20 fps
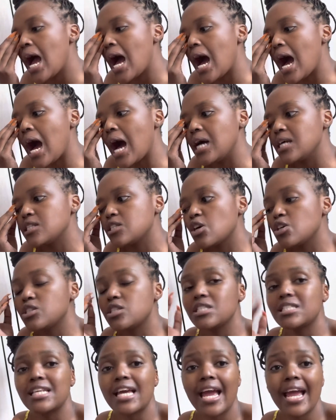uh, so
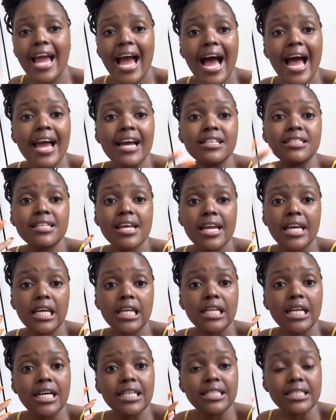today I had
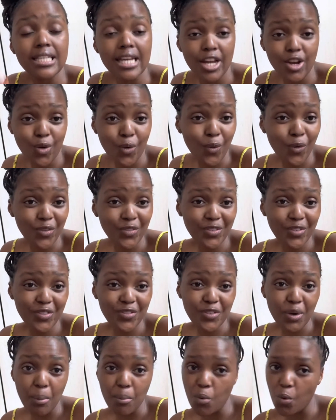taken a day off
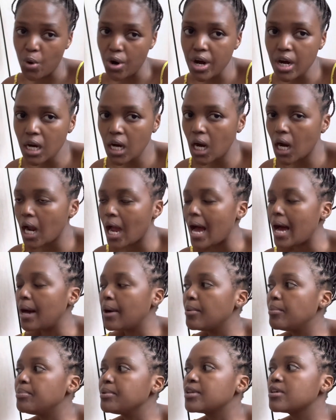from work
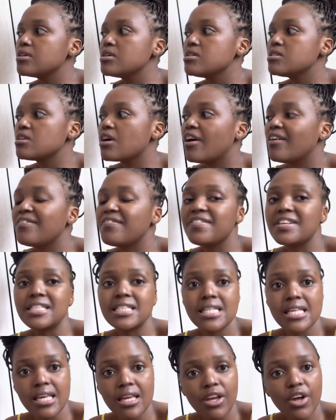uh, because of
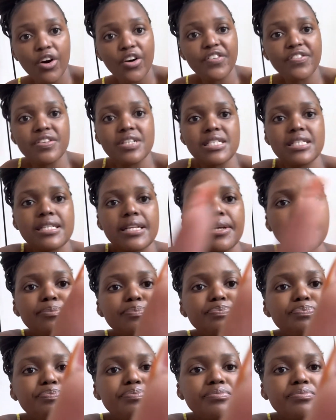fatigue, obviously.